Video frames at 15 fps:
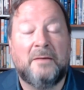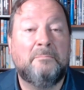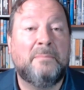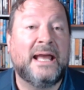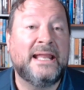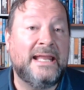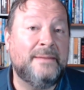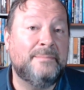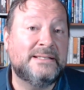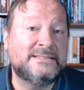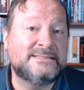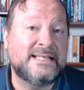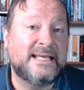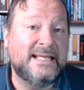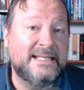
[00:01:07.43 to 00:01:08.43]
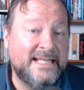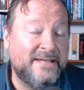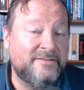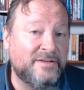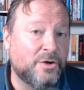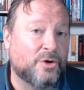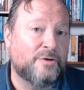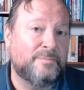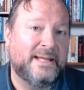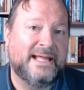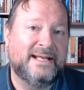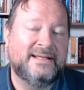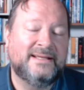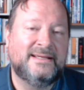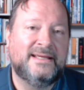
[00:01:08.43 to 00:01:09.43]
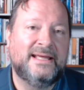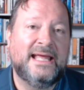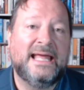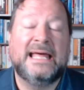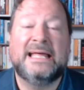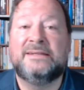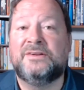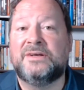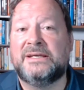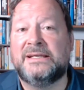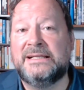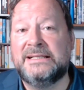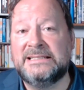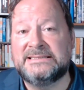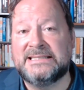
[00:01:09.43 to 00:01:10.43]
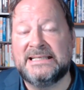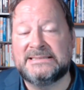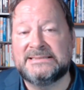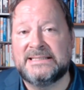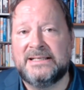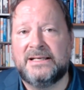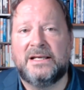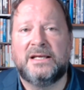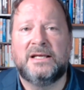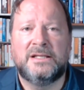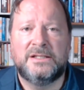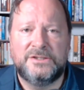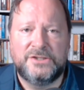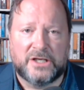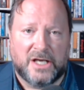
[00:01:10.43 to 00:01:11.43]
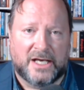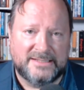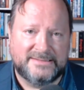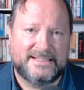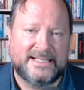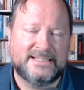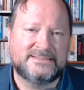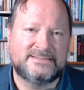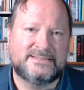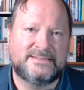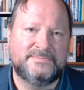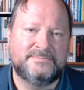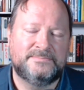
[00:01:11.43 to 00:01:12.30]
My name is David Orban, and this is The Context.